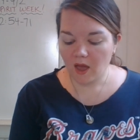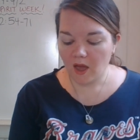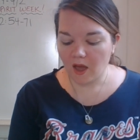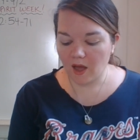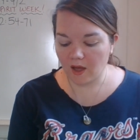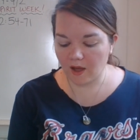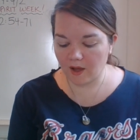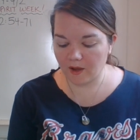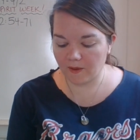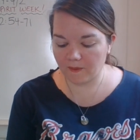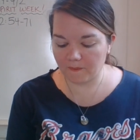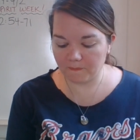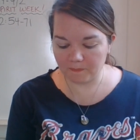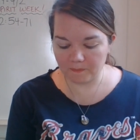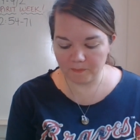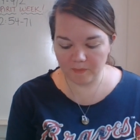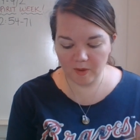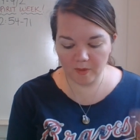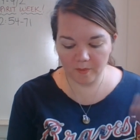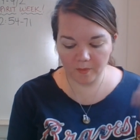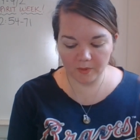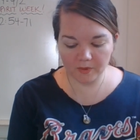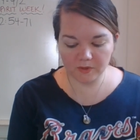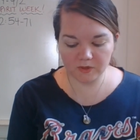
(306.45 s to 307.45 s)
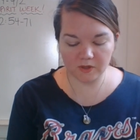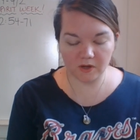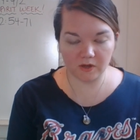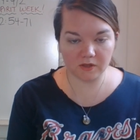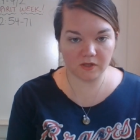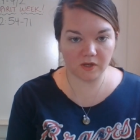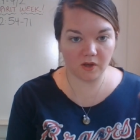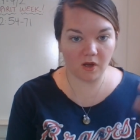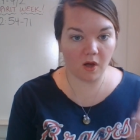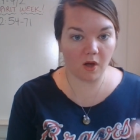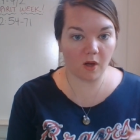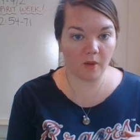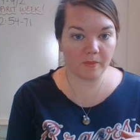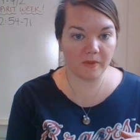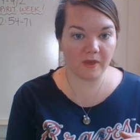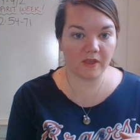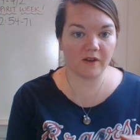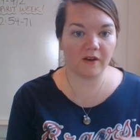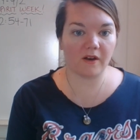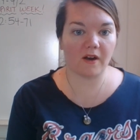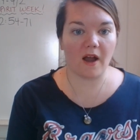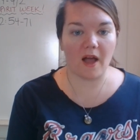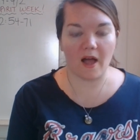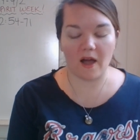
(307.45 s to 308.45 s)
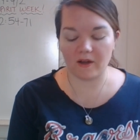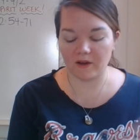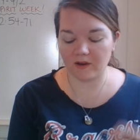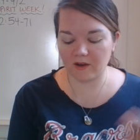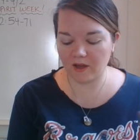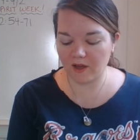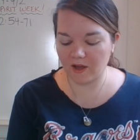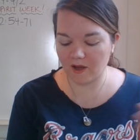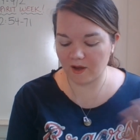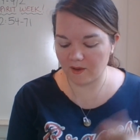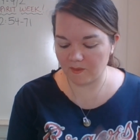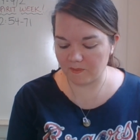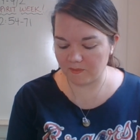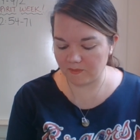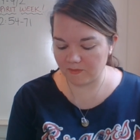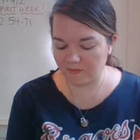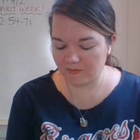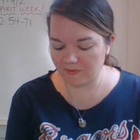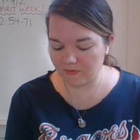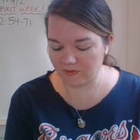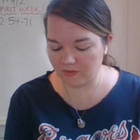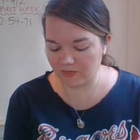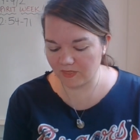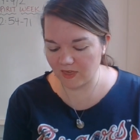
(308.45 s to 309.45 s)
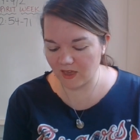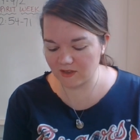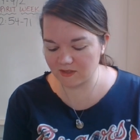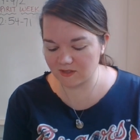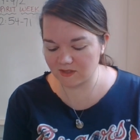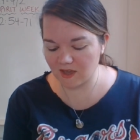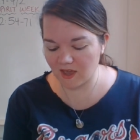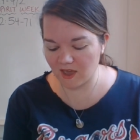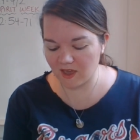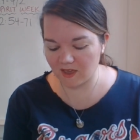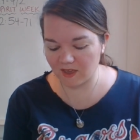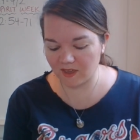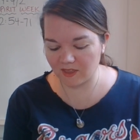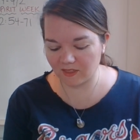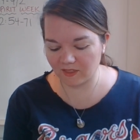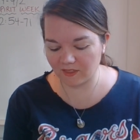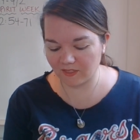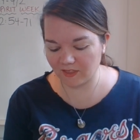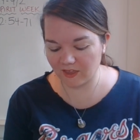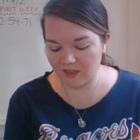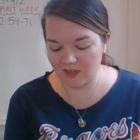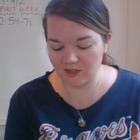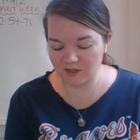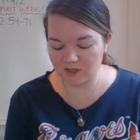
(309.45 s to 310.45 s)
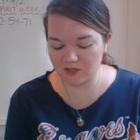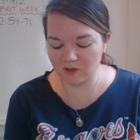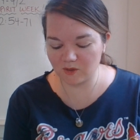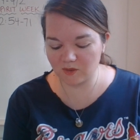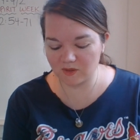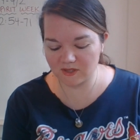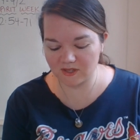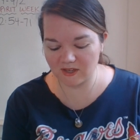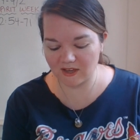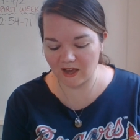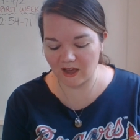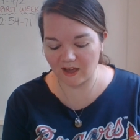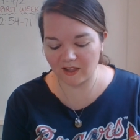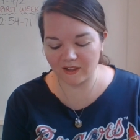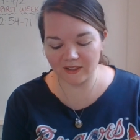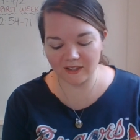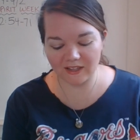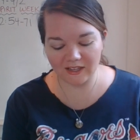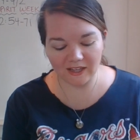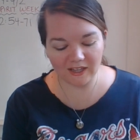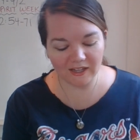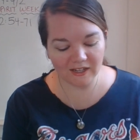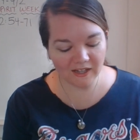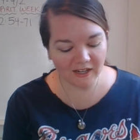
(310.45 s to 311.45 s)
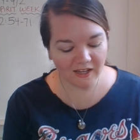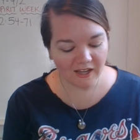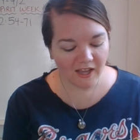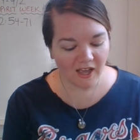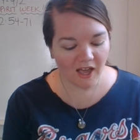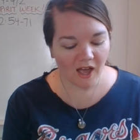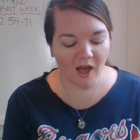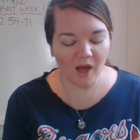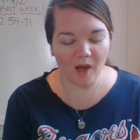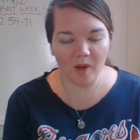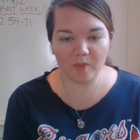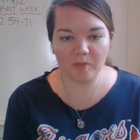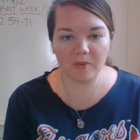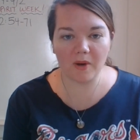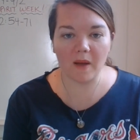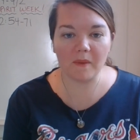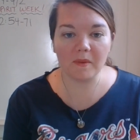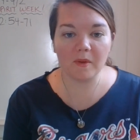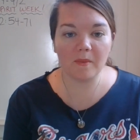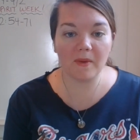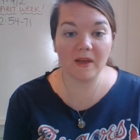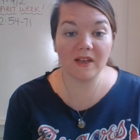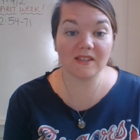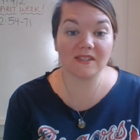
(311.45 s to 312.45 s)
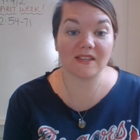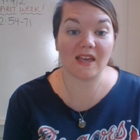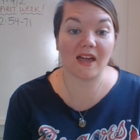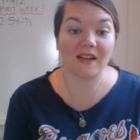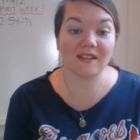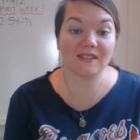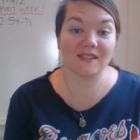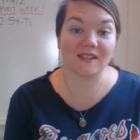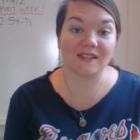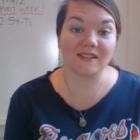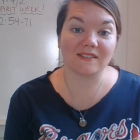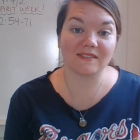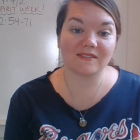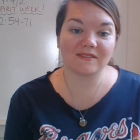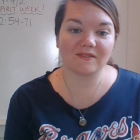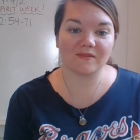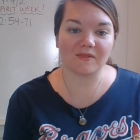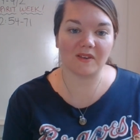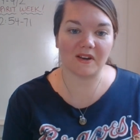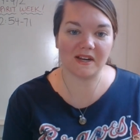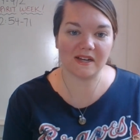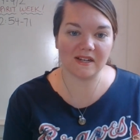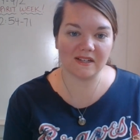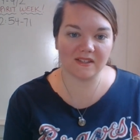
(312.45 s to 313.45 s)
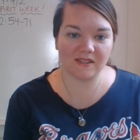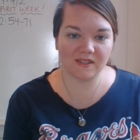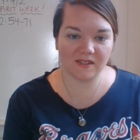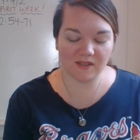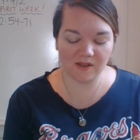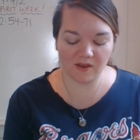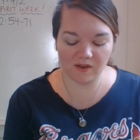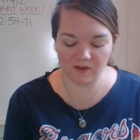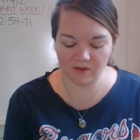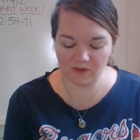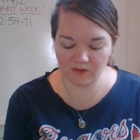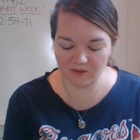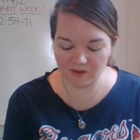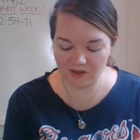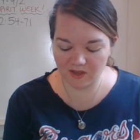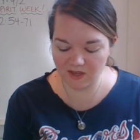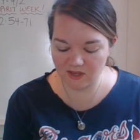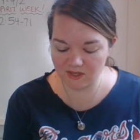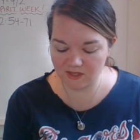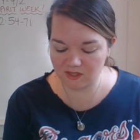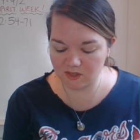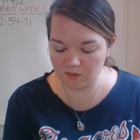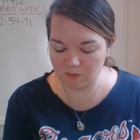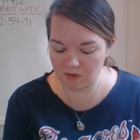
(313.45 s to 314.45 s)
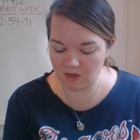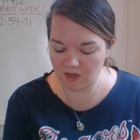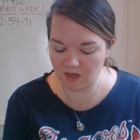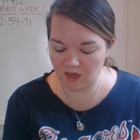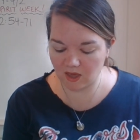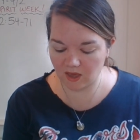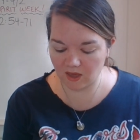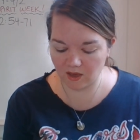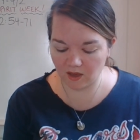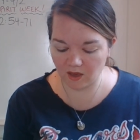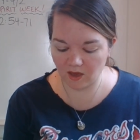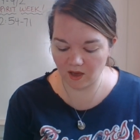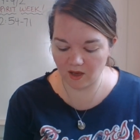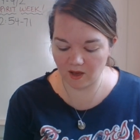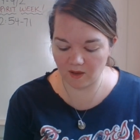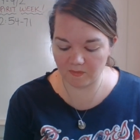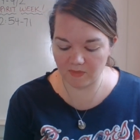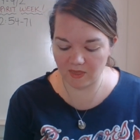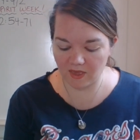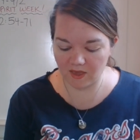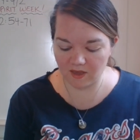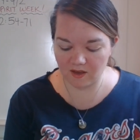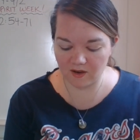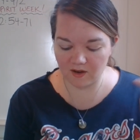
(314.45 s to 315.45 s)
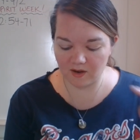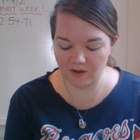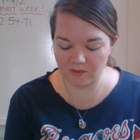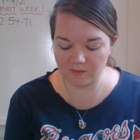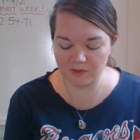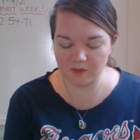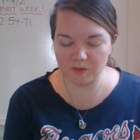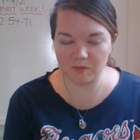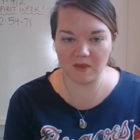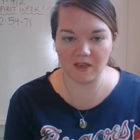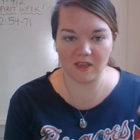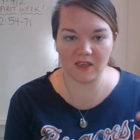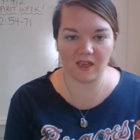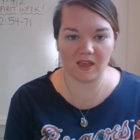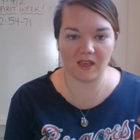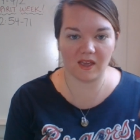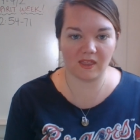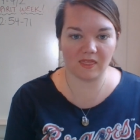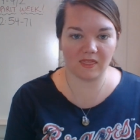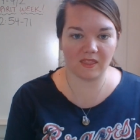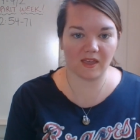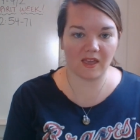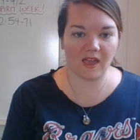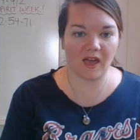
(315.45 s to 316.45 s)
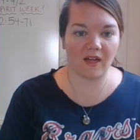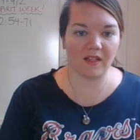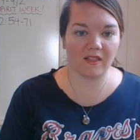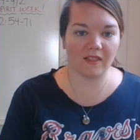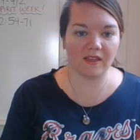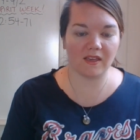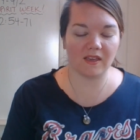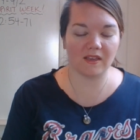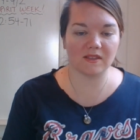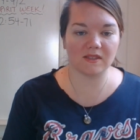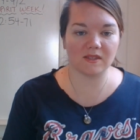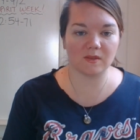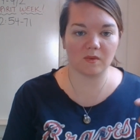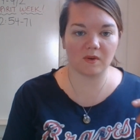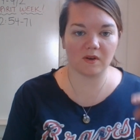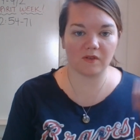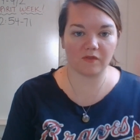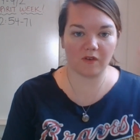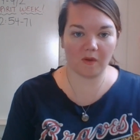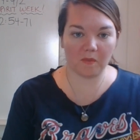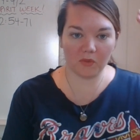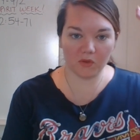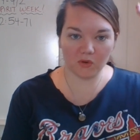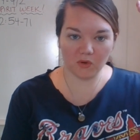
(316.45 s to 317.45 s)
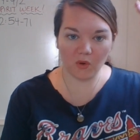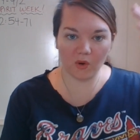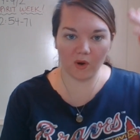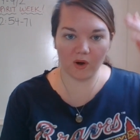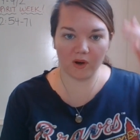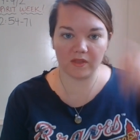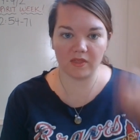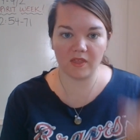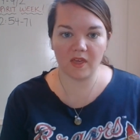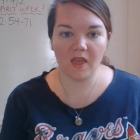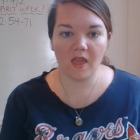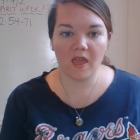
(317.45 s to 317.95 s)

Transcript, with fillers: Um, people start to call Peter out. Um, they say he too is a Galilean, um, probably by his accent, right? So he's speaking. Um, they hear him speaking, and the Galileans were from the north.